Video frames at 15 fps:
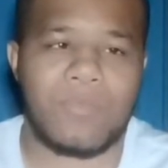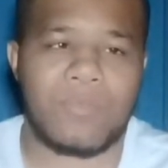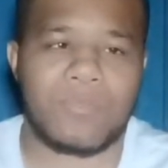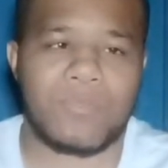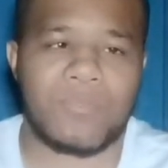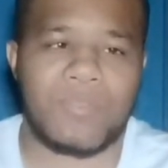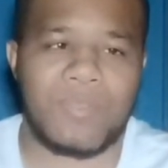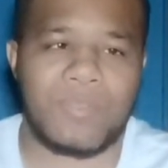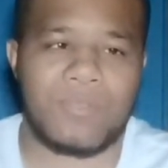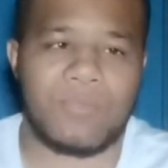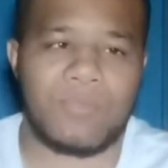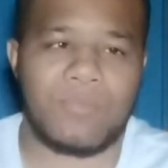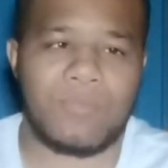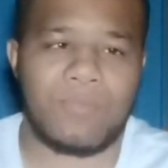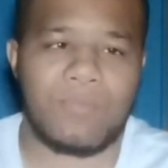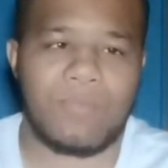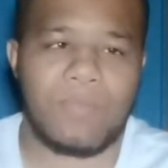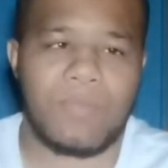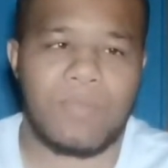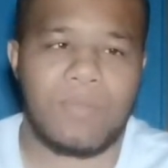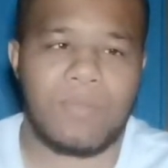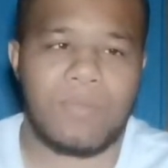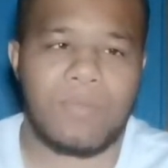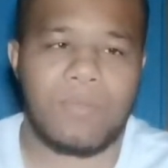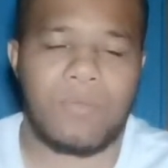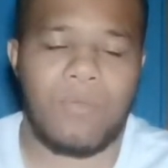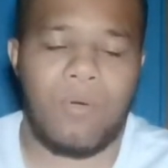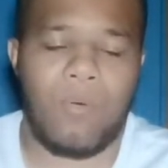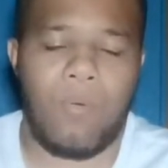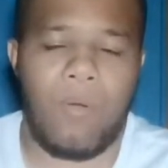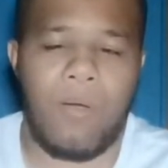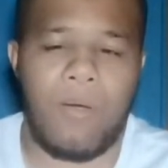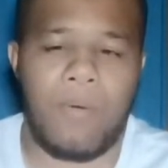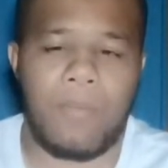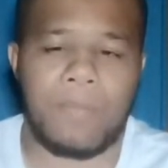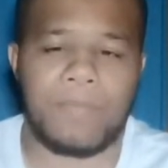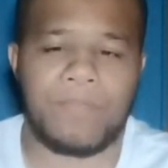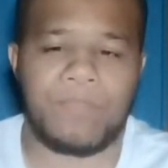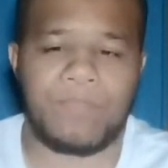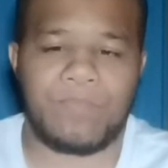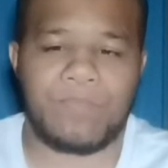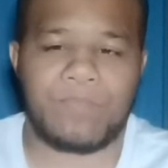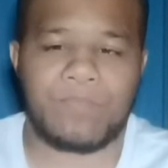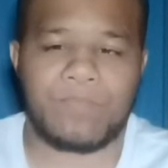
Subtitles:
to her jiu-jitsu, you know.